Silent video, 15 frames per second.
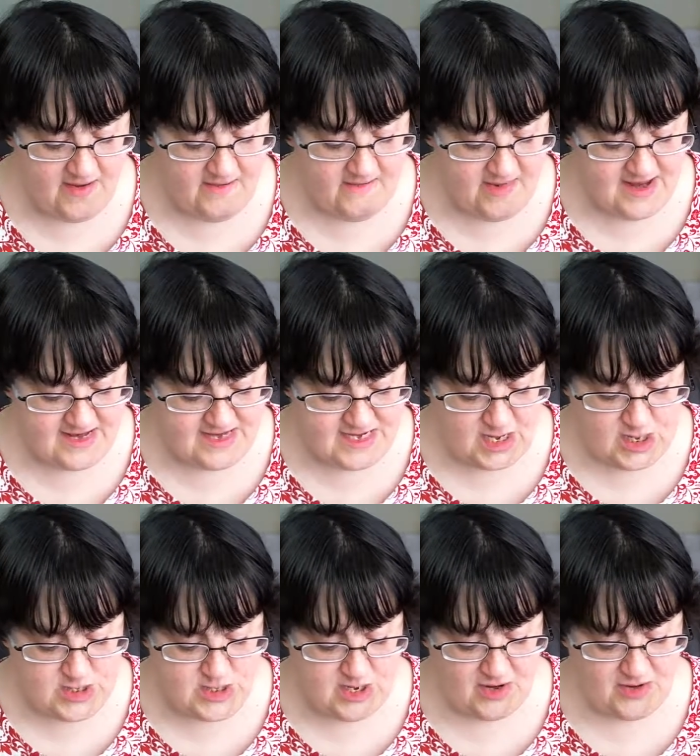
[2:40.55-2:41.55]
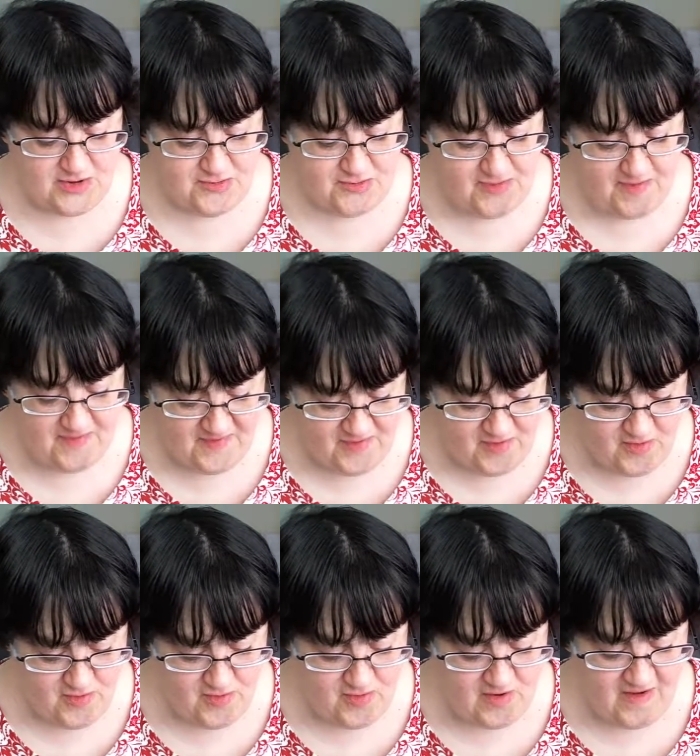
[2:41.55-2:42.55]
meditation on
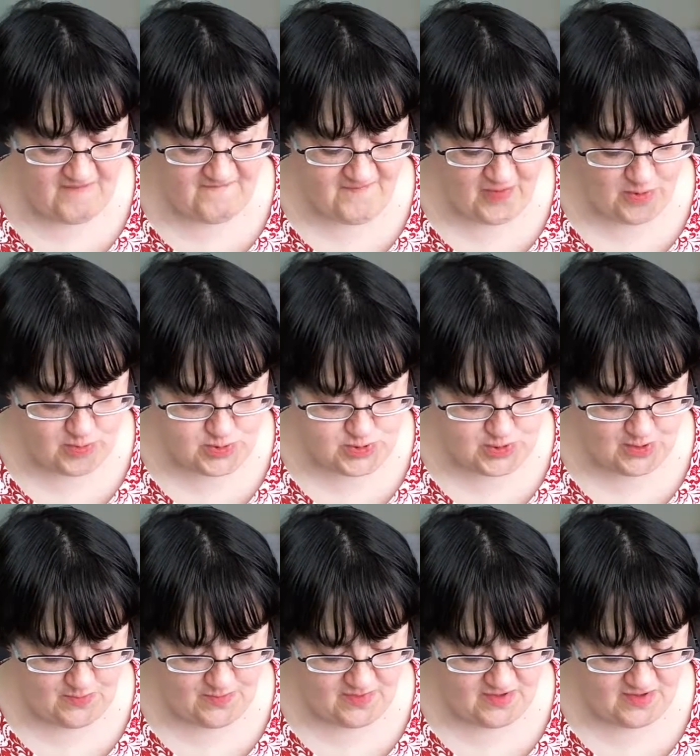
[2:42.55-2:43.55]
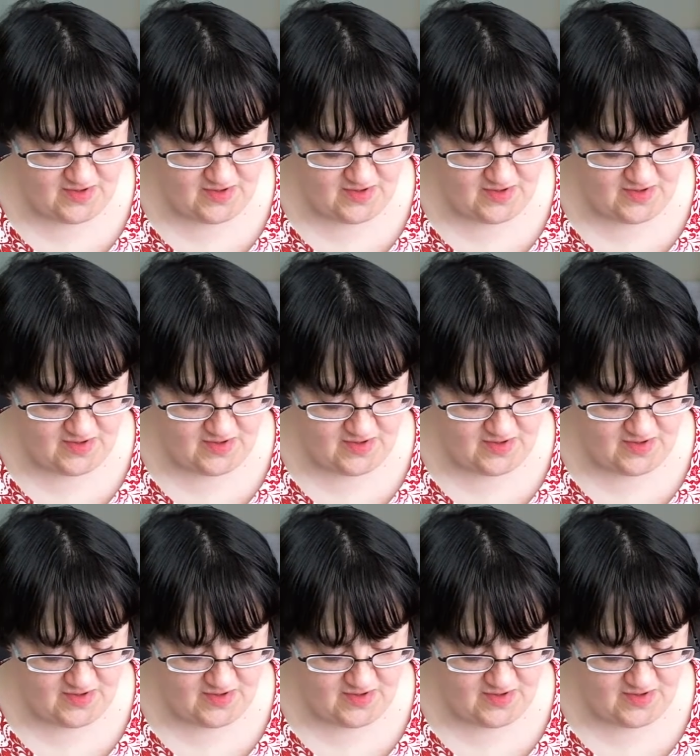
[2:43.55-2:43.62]
Scripture, and fellowship.